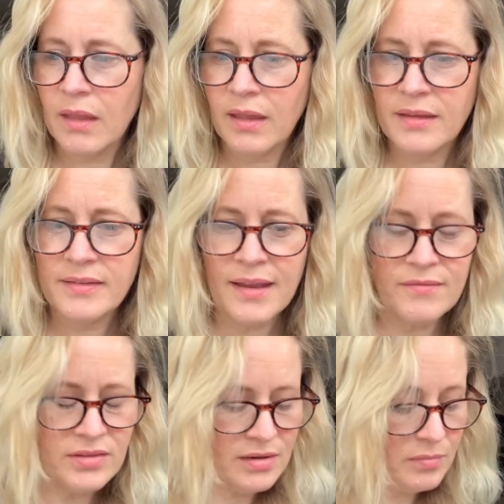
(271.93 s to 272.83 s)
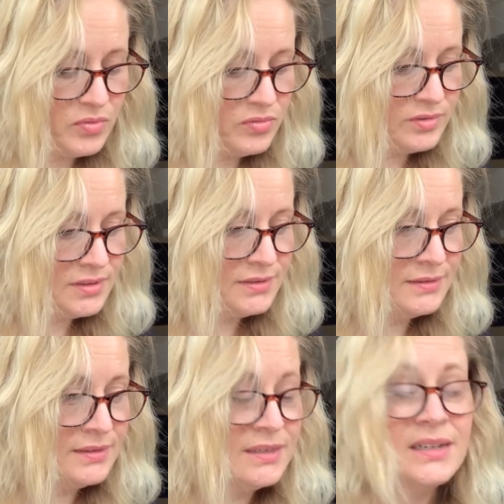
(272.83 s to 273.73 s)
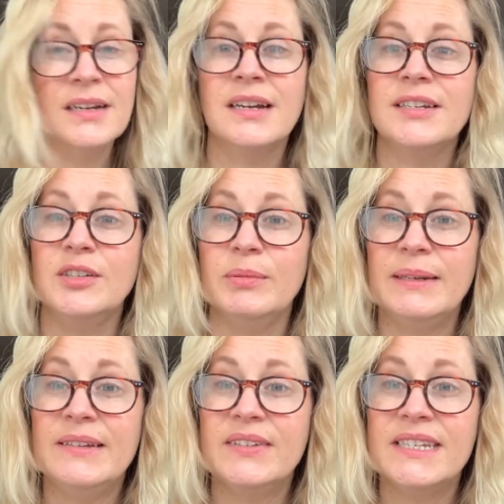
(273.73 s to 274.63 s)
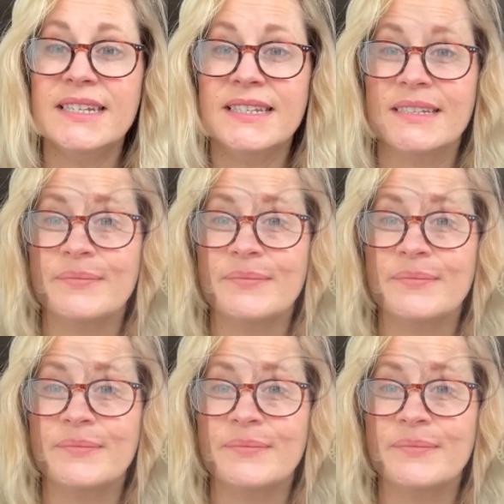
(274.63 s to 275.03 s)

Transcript: Is that everything I bought? I do believe it is.